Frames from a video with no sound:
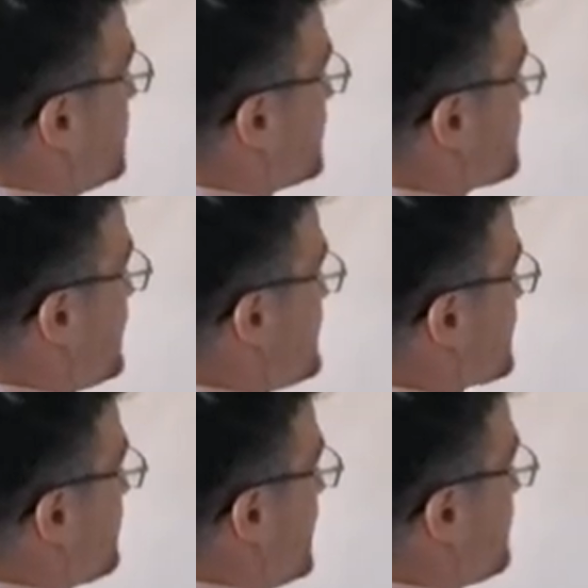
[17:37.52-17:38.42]
plus b
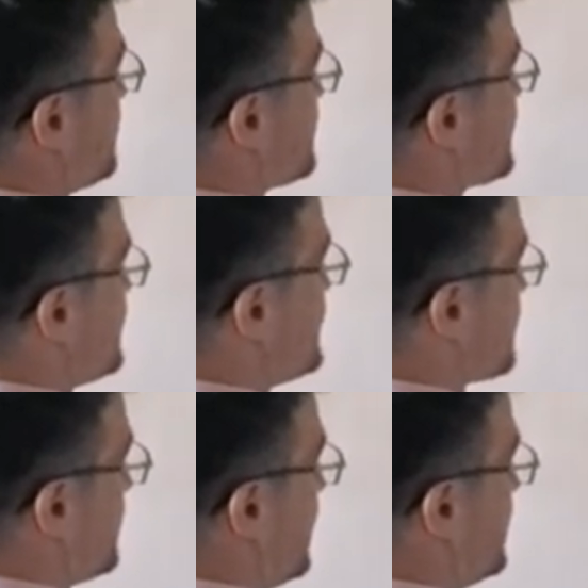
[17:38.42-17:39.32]
squared plus c
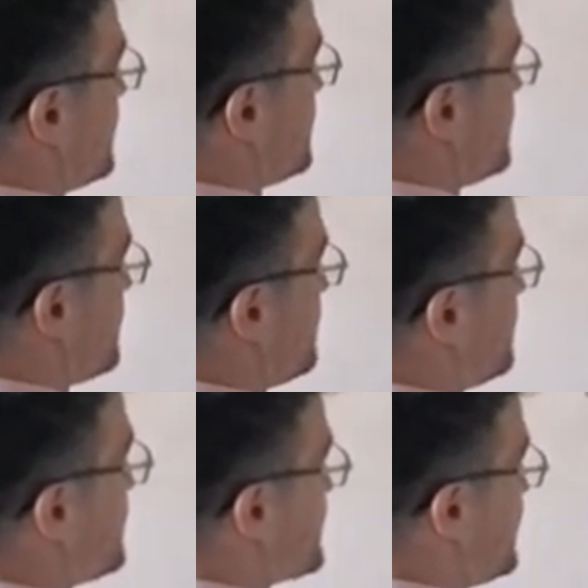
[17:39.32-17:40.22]
squared
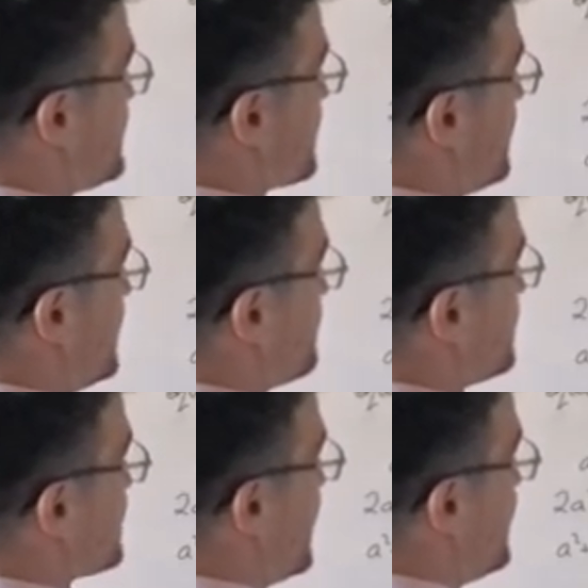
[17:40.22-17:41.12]
plus c squared
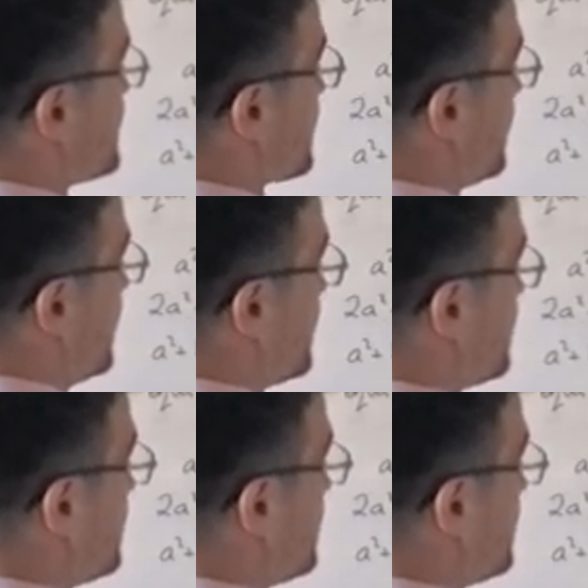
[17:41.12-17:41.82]
plus a squared.